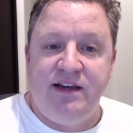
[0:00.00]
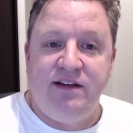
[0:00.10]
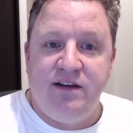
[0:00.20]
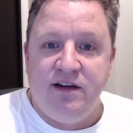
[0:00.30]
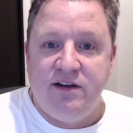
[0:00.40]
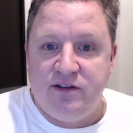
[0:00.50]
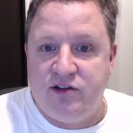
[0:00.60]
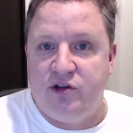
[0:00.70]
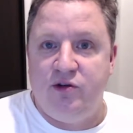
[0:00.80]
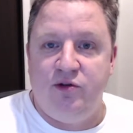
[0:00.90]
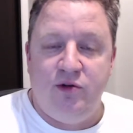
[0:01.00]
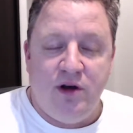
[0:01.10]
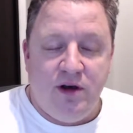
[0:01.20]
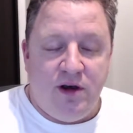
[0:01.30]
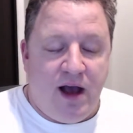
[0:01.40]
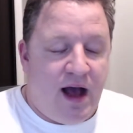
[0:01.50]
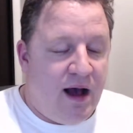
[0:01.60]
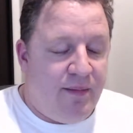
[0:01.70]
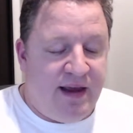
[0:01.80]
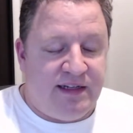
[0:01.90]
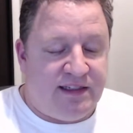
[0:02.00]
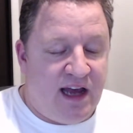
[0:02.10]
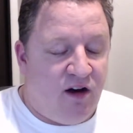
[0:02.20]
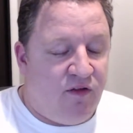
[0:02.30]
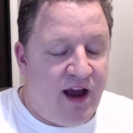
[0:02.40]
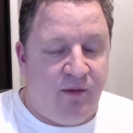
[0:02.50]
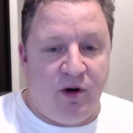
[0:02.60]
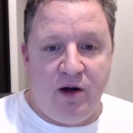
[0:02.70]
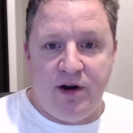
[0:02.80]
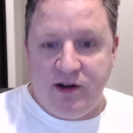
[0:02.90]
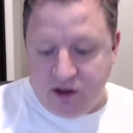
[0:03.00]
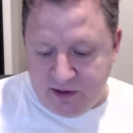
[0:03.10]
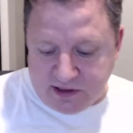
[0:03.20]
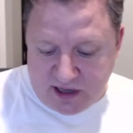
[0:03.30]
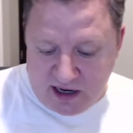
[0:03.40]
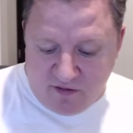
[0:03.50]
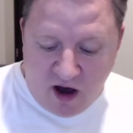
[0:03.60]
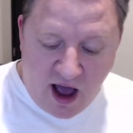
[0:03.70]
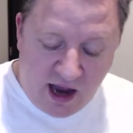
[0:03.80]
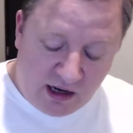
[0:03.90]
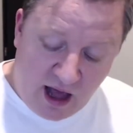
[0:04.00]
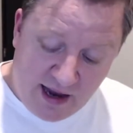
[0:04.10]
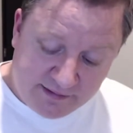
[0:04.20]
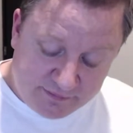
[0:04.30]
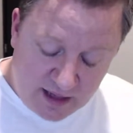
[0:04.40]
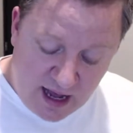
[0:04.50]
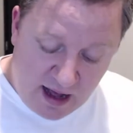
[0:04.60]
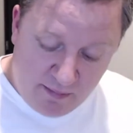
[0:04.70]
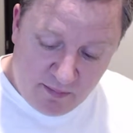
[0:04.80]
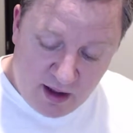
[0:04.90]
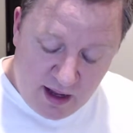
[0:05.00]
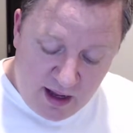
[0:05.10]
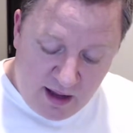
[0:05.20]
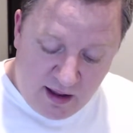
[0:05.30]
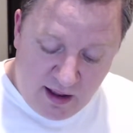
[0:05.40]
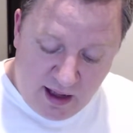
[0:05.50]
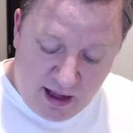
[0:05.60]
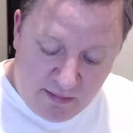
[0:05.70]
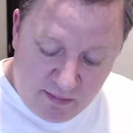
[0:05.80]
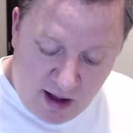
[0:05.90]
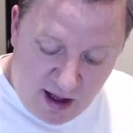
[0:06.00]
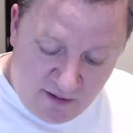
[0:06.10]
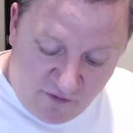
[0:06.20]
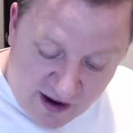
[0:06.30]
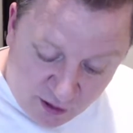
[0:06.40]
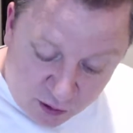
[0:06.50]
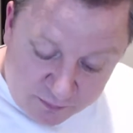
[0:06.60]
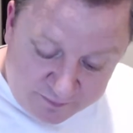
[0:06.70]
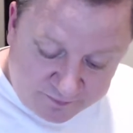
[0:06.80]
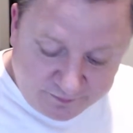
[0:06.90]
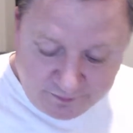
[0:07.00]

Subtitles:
into itself. And what I want to do is kind of highlight a funnel,